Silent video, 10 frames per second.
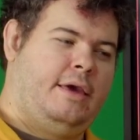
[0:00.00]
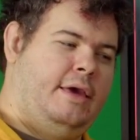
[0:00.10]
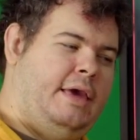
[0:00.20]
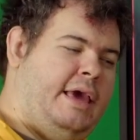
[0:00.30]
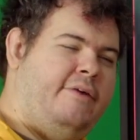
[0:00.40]

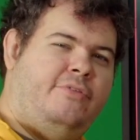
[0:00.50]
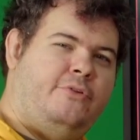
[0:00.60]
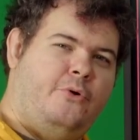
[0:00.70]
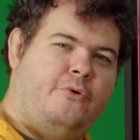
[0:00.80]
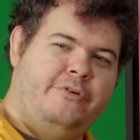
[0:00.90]
If the
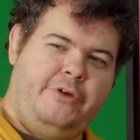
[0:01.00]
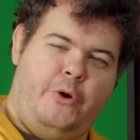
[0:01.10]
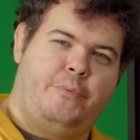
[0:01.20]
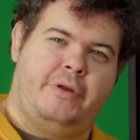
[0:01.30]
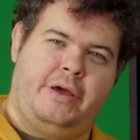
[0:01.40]
door is
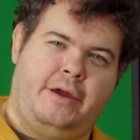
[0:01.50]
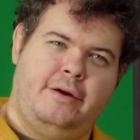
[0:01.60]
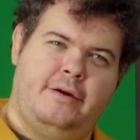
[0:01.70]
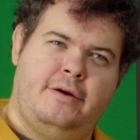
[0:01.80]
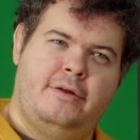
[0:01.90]
opening,
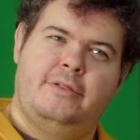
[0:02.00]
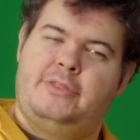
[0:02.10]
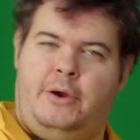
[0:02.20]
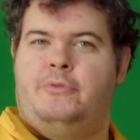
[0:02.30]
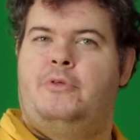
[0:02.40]

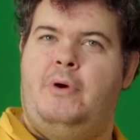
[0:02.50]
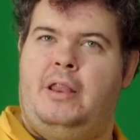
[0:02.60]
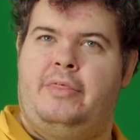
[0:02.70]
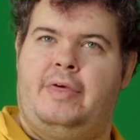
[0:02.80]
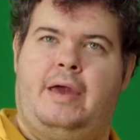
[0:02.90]
don't do
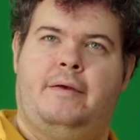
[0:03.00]
anything.